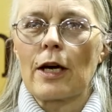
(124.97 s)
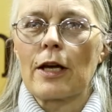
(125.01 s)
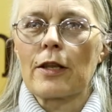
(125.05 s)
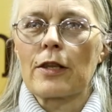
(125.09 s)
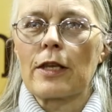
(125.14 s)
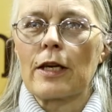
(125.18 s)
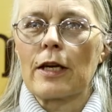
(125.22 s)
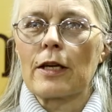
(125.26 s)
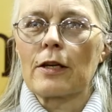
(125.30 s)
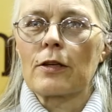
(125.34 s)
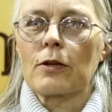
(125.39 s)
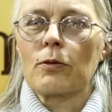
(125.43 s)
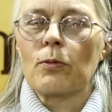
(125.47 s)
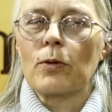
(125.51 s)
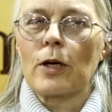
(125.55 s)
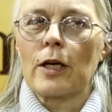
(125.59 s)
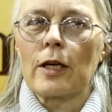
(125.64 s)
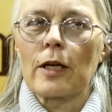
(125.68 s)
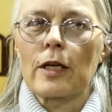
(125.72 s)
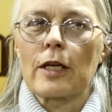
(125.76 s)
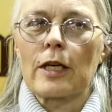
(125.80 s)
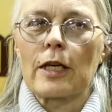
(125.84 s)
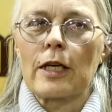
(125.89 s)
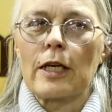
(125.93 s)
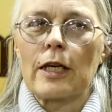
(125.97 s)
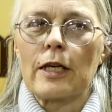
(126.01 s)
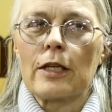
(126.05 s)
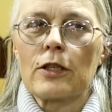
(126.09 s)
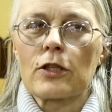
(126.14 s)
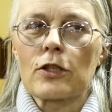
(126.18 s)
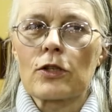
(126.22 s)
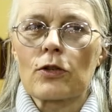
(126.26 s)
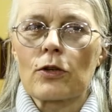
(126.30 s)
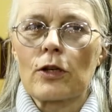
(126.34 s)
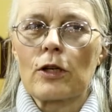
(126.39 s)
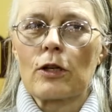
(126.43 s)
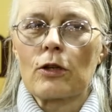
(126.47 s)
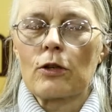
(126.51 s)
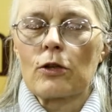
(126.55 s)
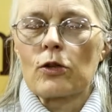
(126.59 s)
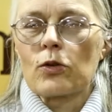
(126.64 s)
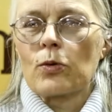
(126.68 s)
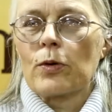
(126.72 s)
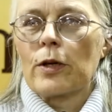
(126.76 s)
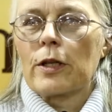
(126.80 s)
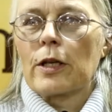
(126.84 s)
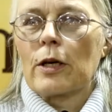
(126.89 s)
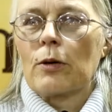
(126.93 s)
I think what he
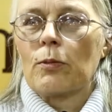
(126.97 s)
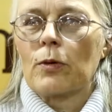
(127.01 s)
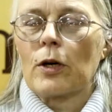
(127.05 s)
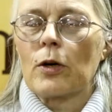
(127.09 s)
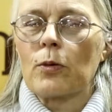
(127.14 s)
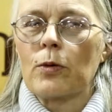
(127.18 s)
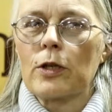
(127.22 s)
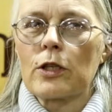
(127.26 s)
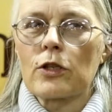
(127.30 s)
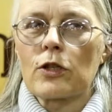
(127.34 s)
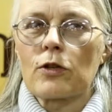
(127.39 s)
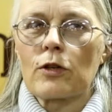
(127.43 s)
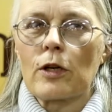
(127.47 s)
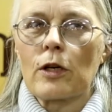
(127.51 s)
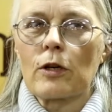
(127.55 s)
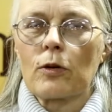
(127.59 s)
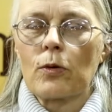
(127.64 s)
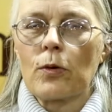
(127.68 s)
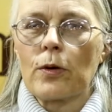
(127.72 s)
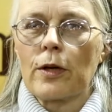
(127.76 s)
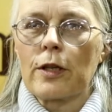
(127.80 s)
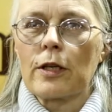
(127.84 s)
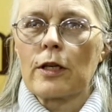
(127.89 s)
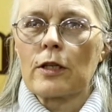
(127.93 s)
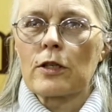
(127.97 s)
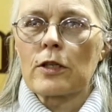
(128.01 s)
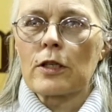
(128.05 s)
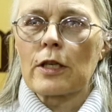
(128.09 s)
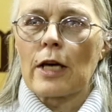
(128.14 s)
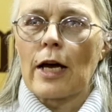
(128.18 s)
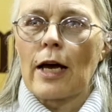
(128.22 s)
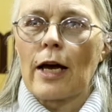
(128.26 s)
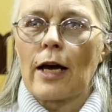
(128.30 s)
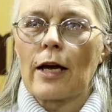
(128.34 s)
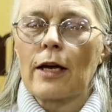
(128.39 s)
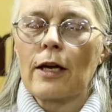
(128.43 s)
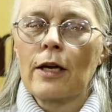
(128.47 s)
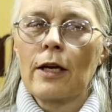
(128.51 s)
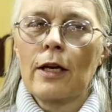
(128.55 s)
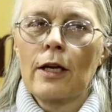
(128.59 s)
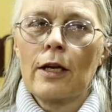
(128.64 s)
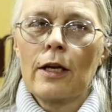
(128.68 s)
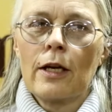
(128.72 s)
struggles with and what we struggle with is that